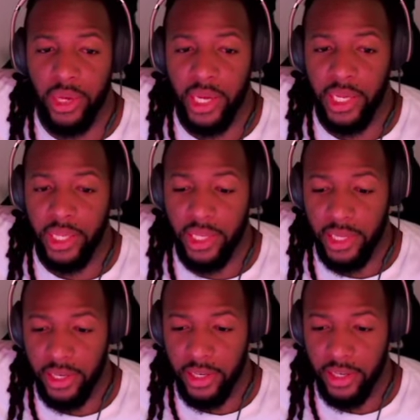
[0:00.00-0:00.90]
And
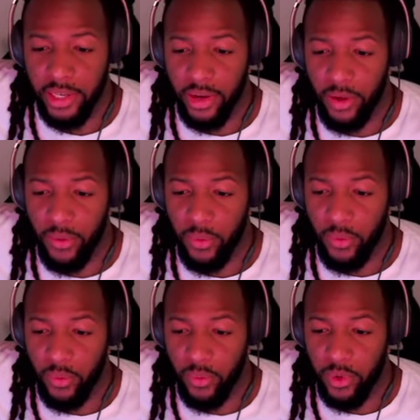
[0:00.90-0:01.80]
then, you know,
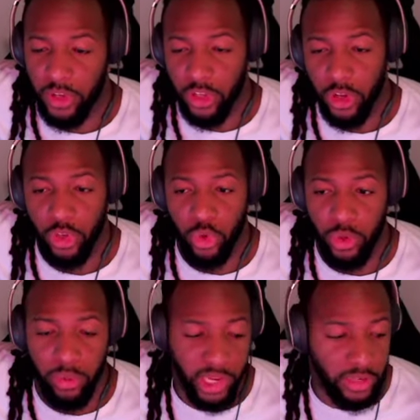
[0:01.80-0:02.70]
this is also
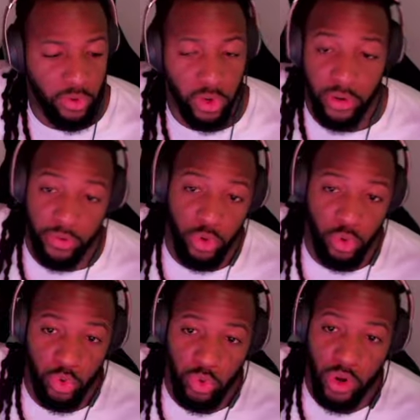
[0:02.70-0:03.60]
the place where if
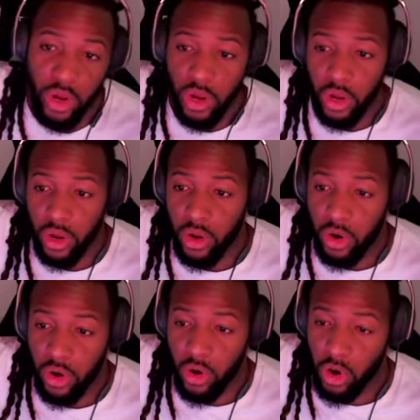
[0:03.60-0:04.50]
you
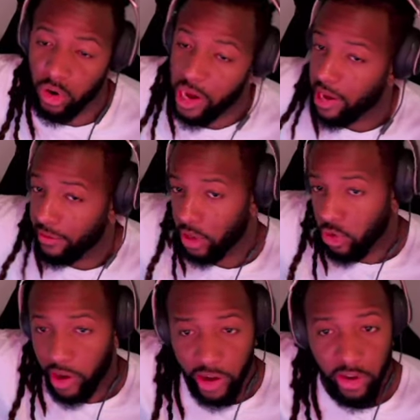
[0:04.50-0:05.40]
are kind of a
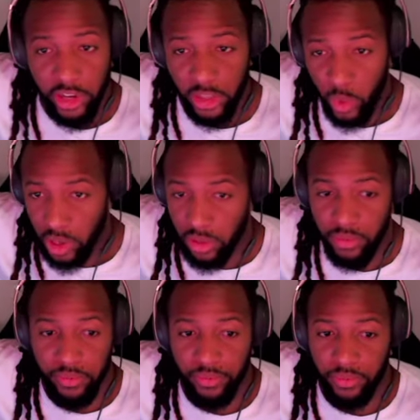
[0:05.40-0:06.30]
creator as well,
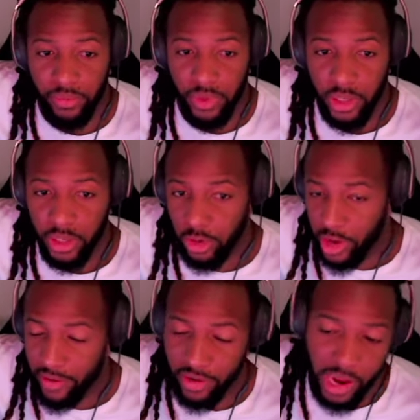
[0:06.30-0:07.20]
look, you
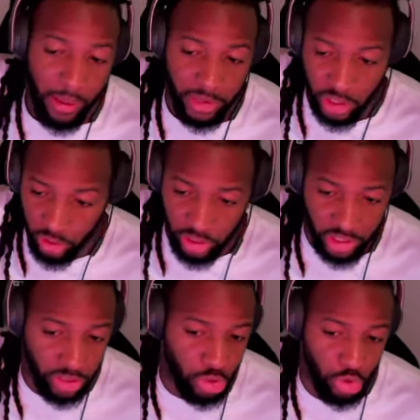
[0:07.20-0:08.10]
have an
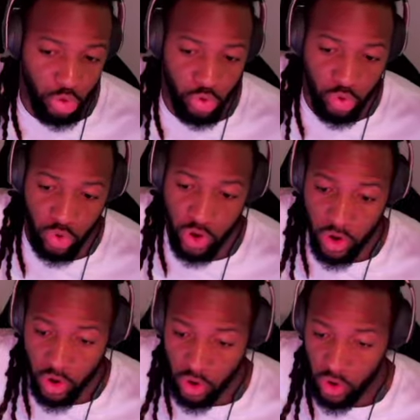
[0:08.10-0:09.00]
opportunity to
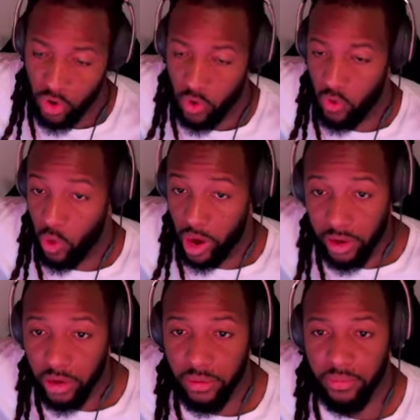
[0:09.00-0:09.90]
write,